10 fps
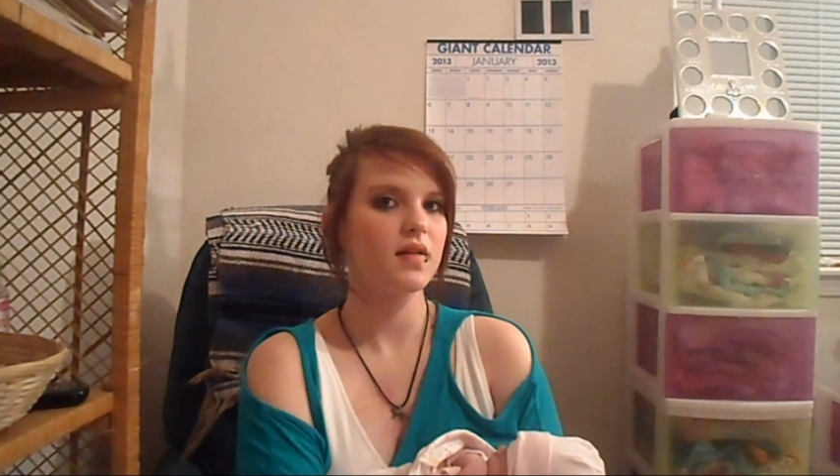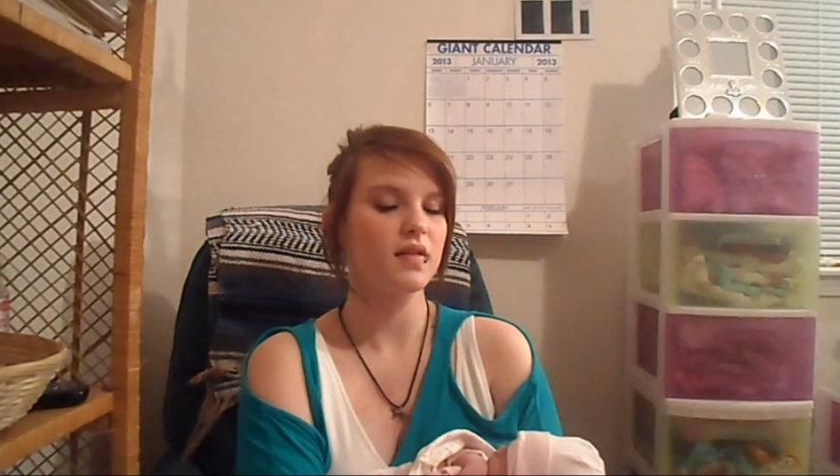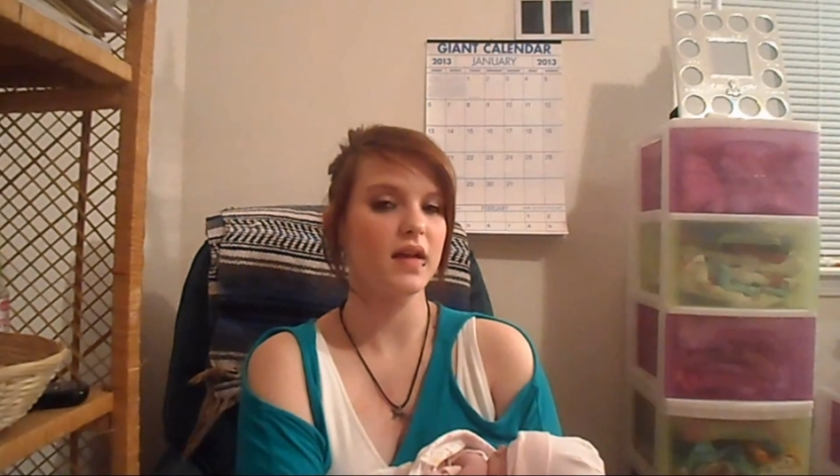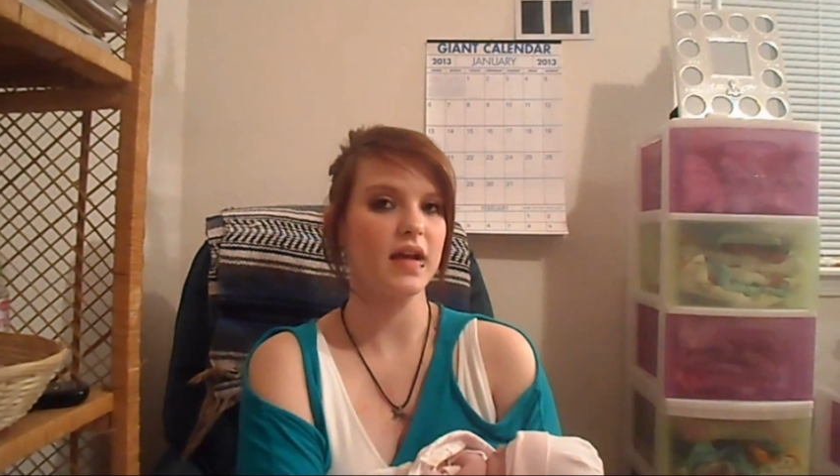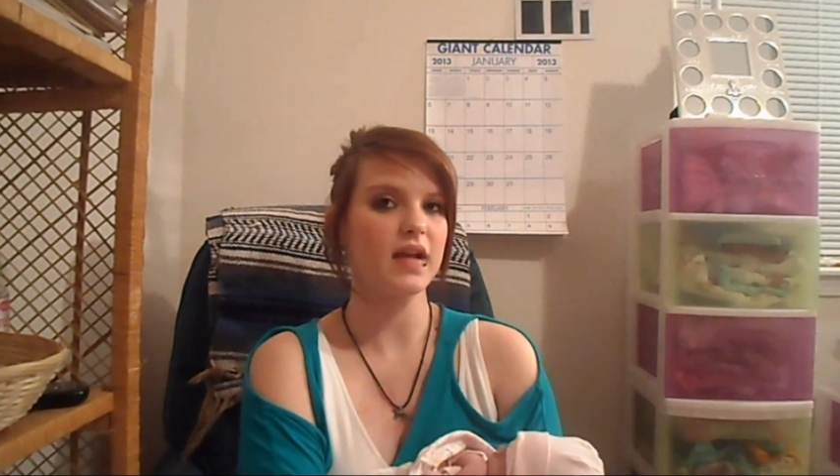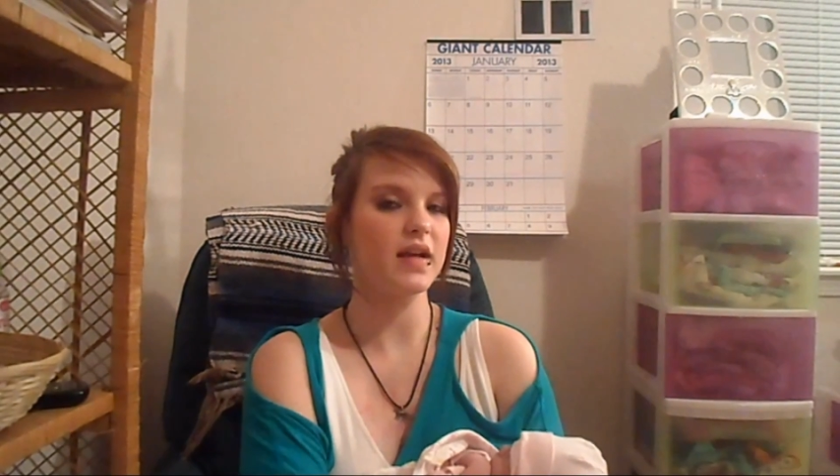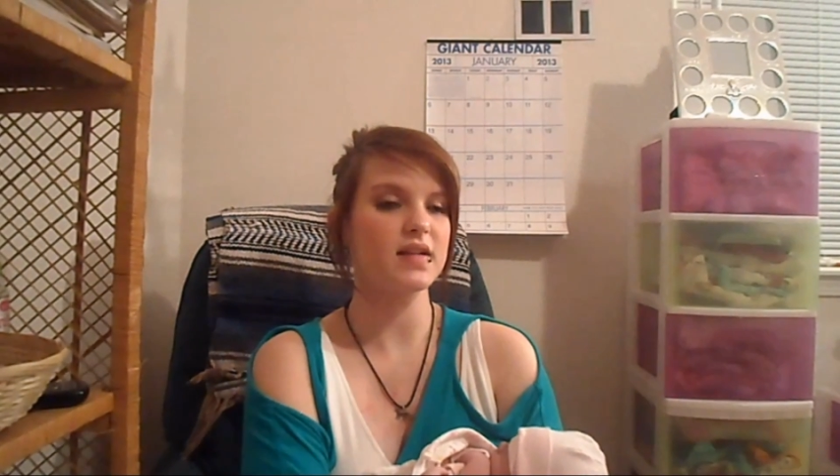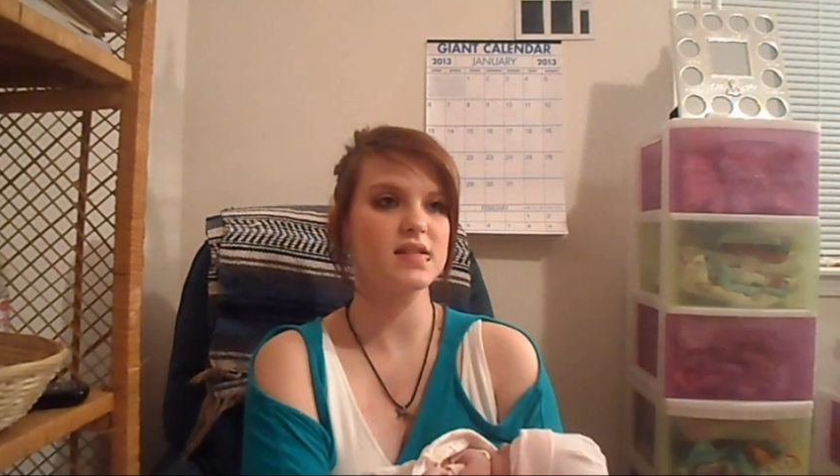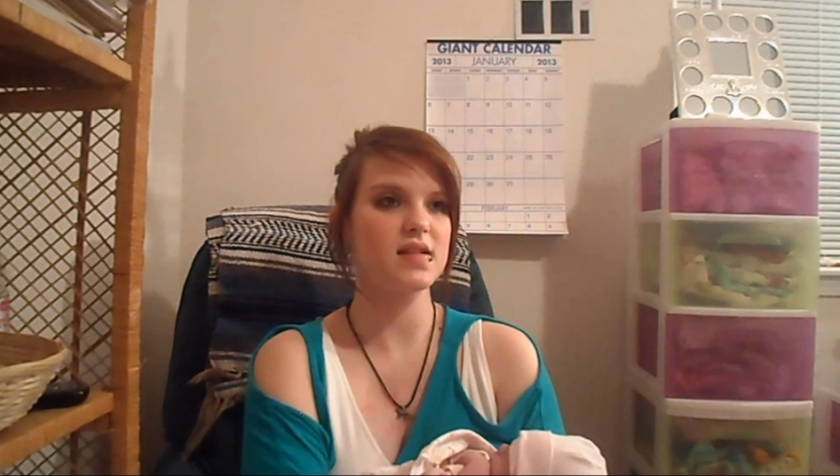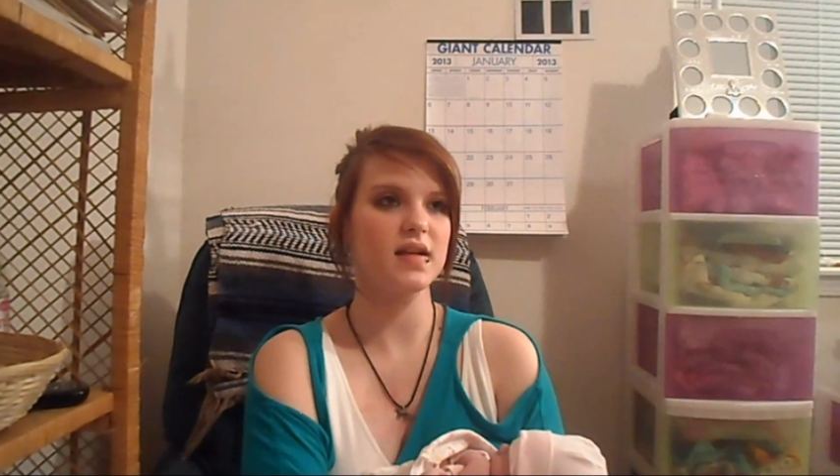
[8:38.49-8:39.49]
Like,
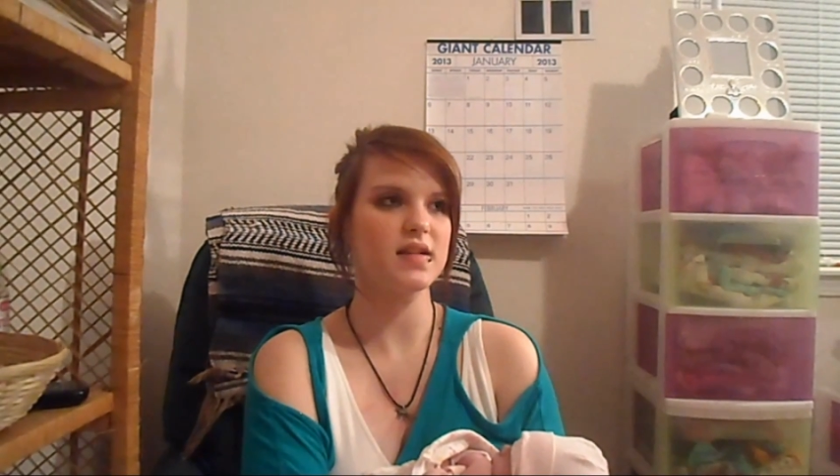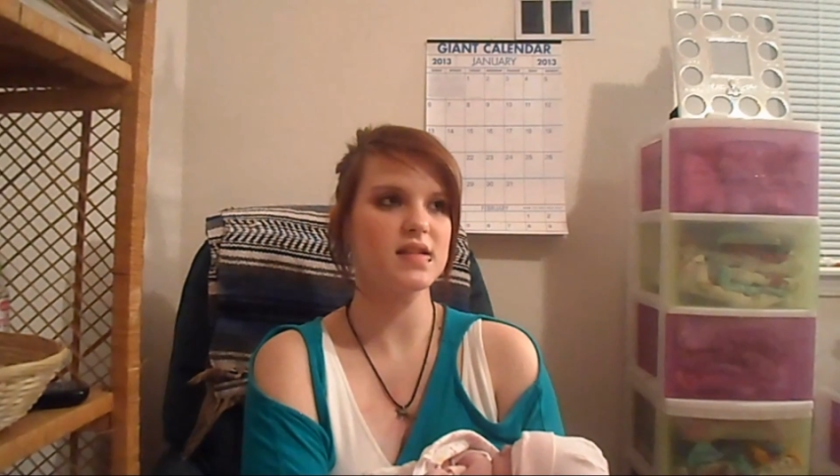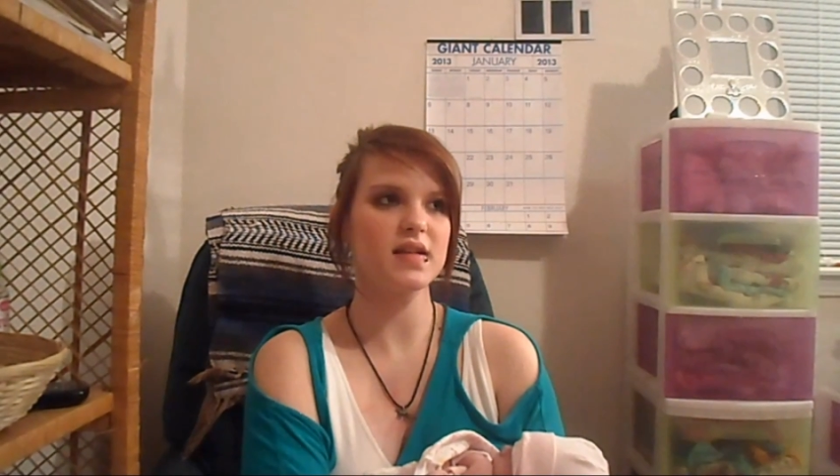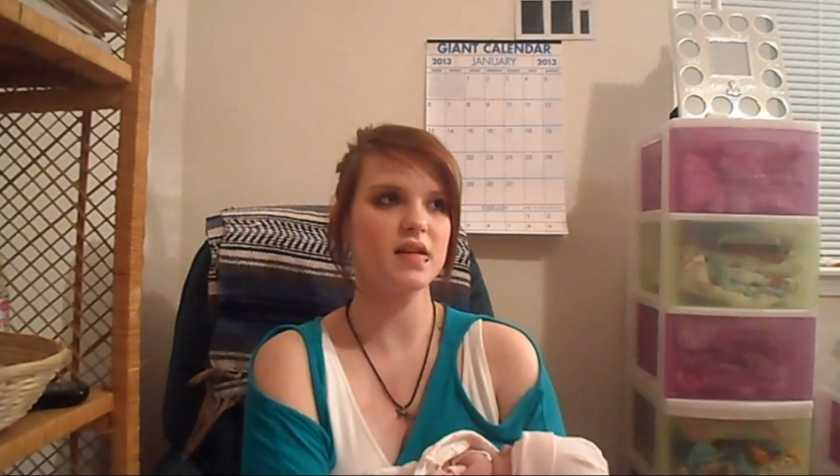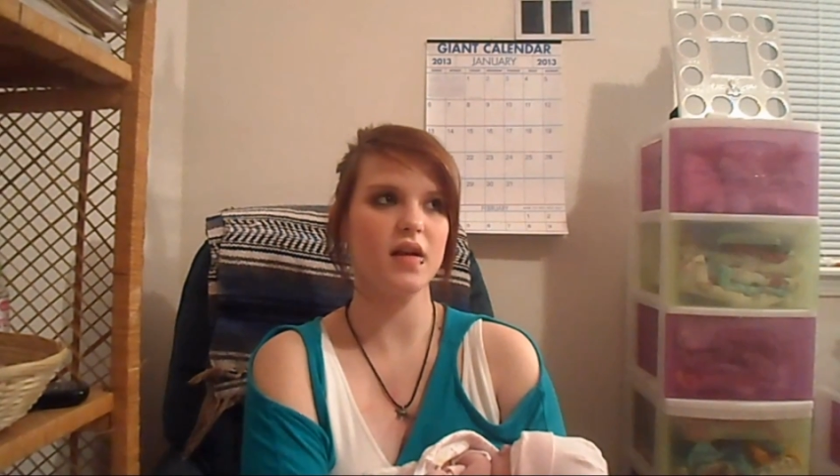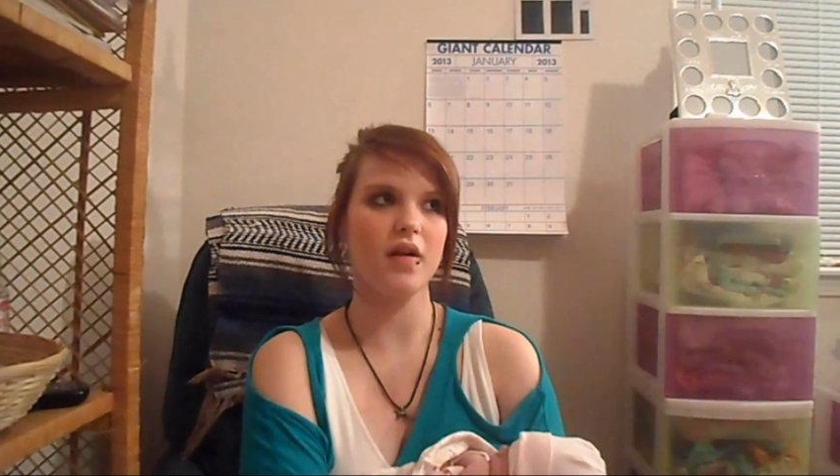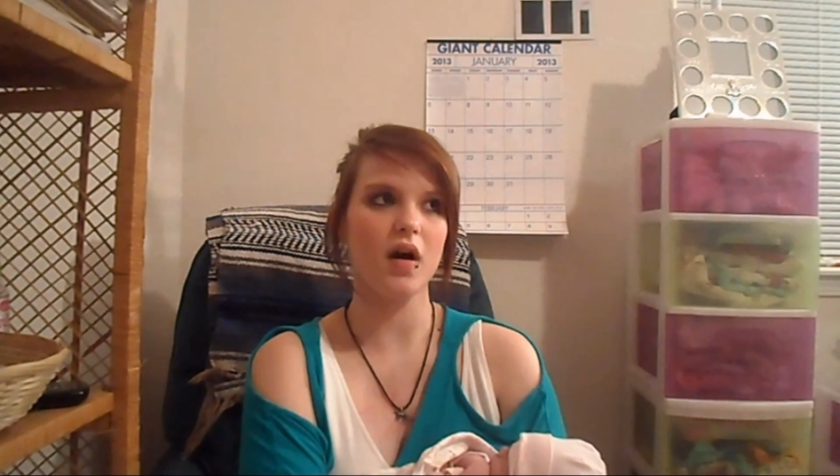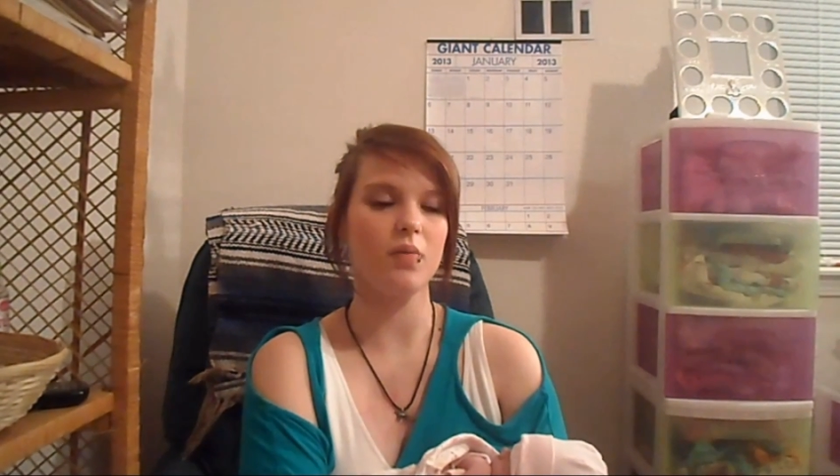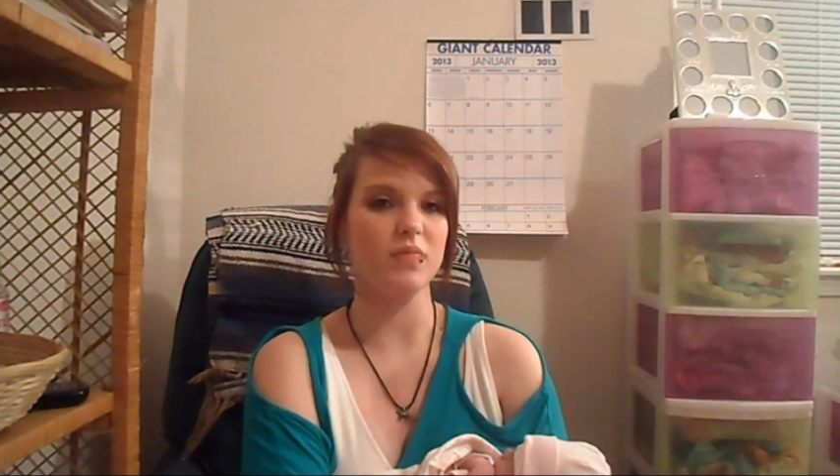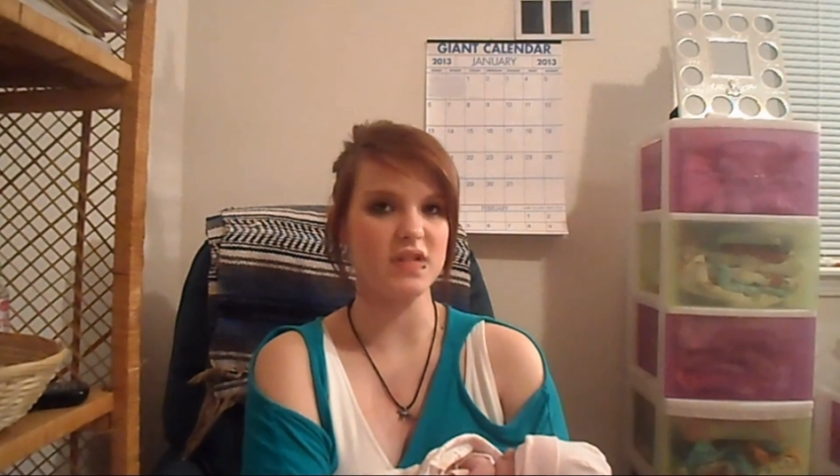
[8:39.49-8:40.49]
it didn't
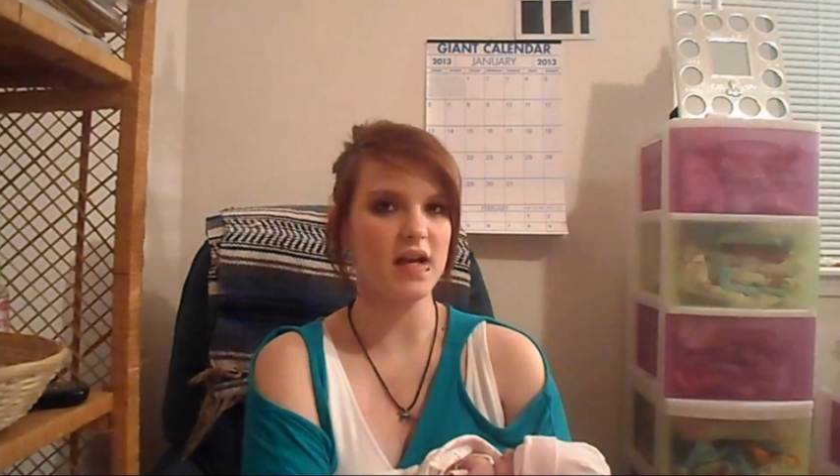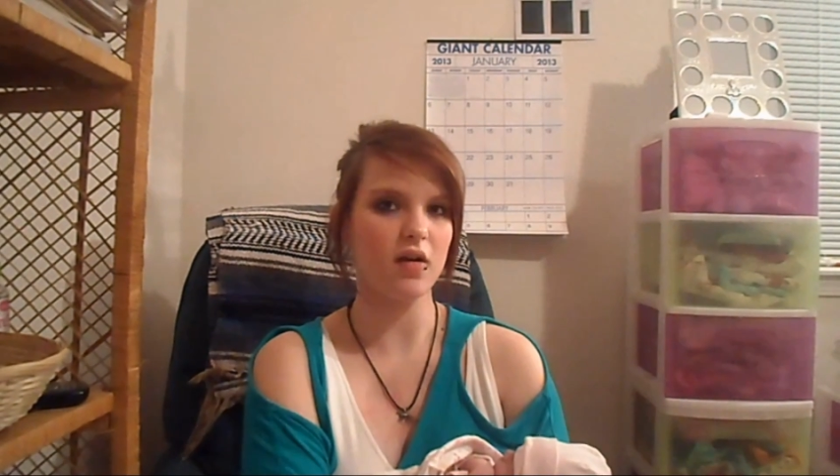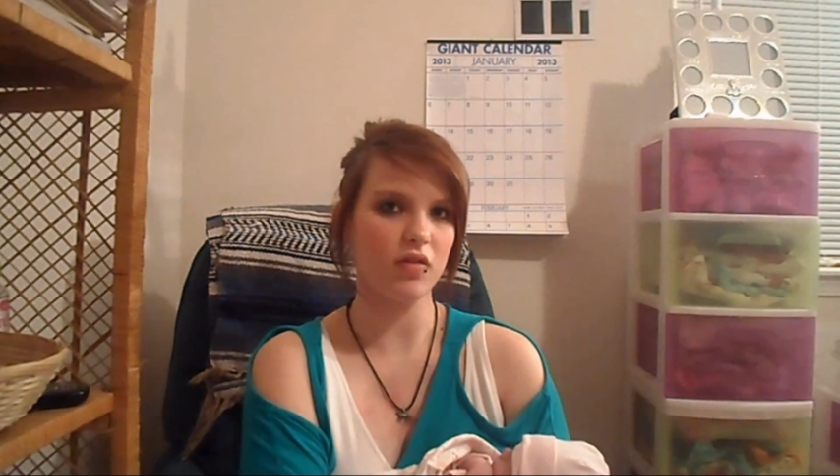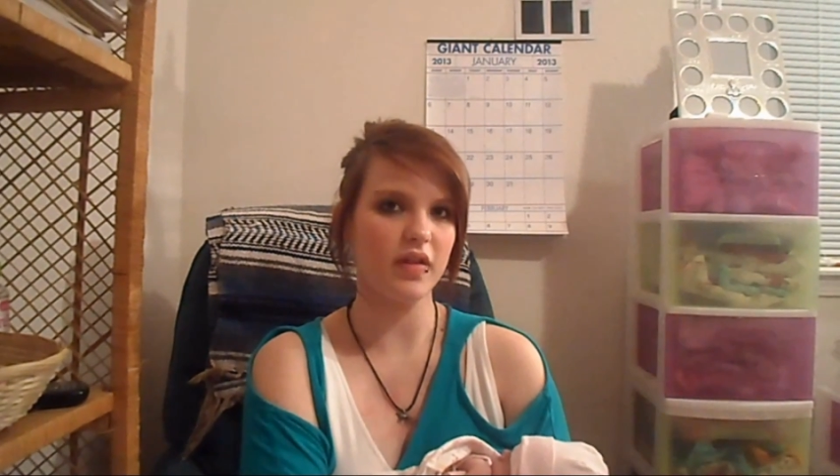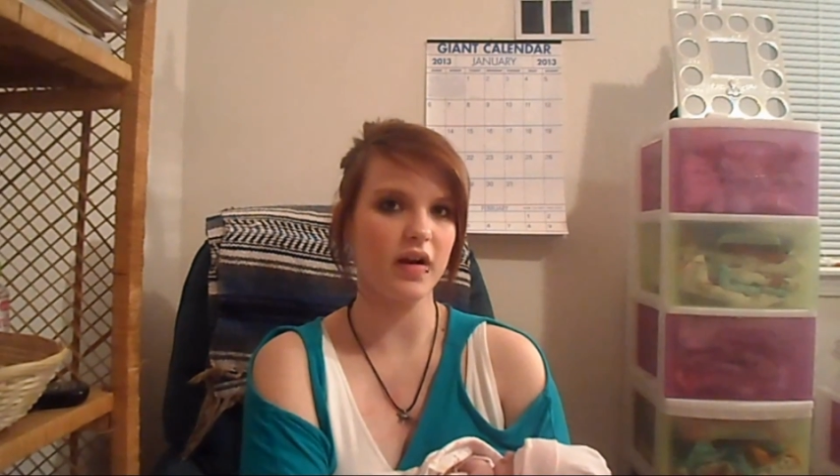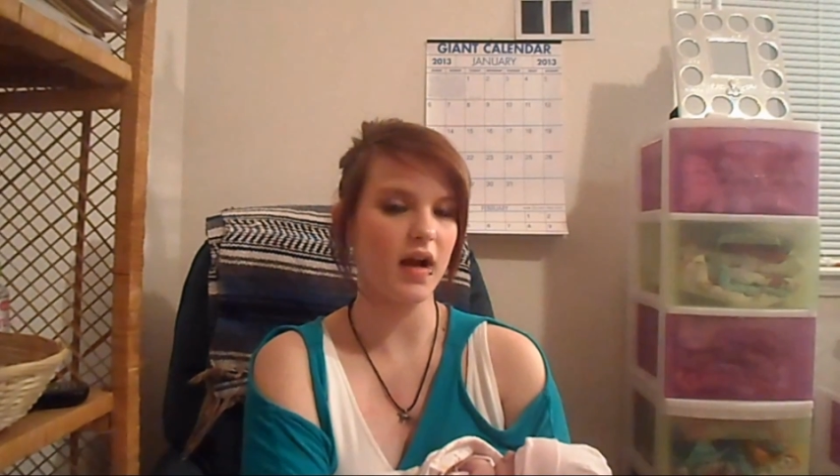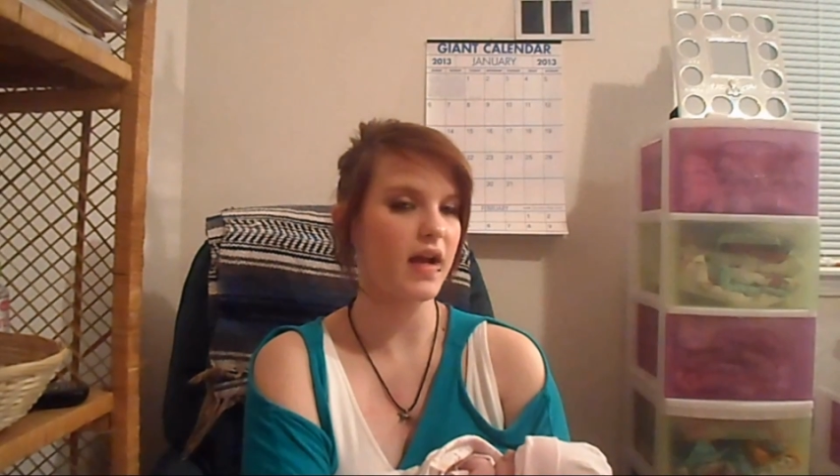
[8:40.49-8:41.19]
numb down there,